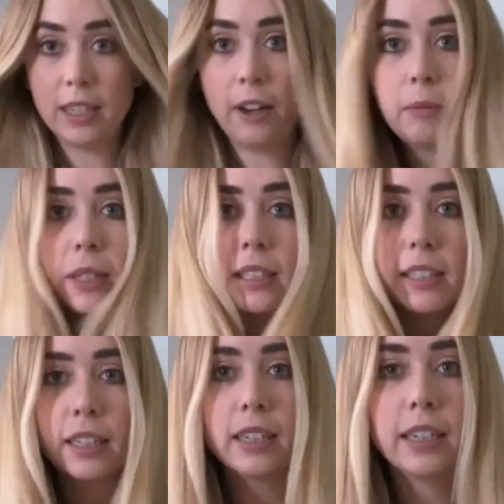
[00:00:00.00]
now I'm like
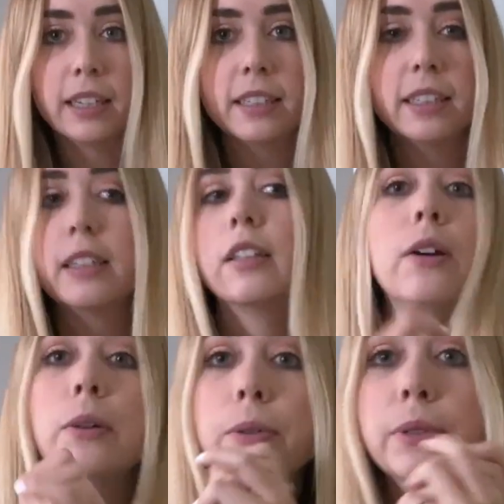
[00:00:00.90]
second guessing
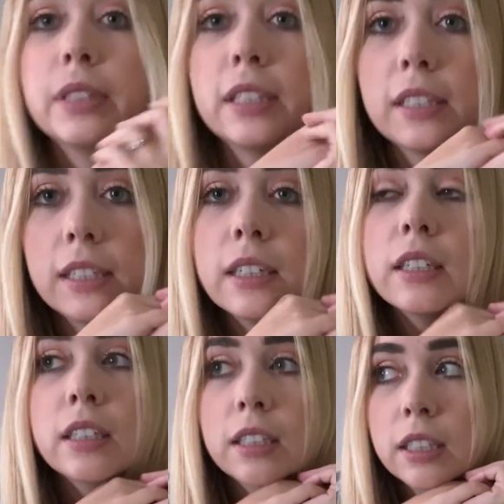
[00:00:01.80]
those
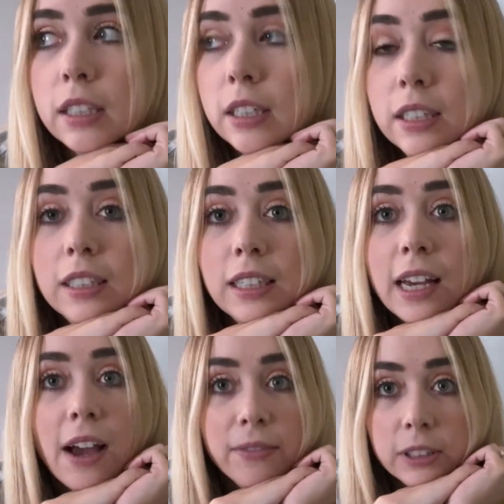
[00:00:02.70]

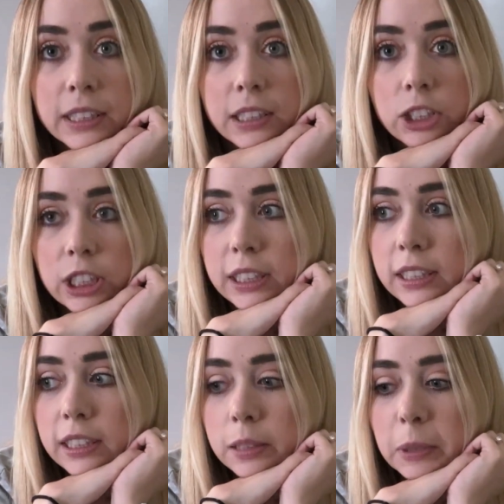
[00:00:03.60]
Everlane
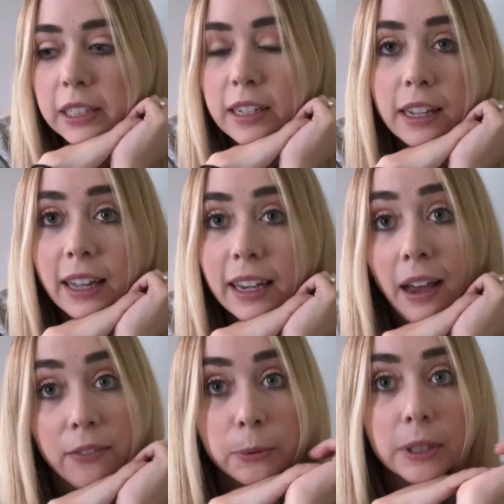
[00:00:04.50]
jeans because I like
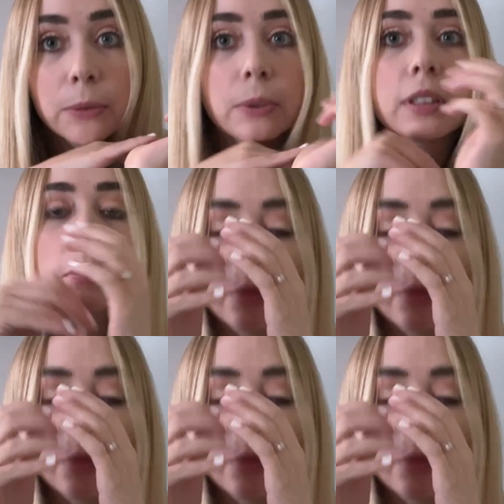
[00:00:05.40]
haven't really worn them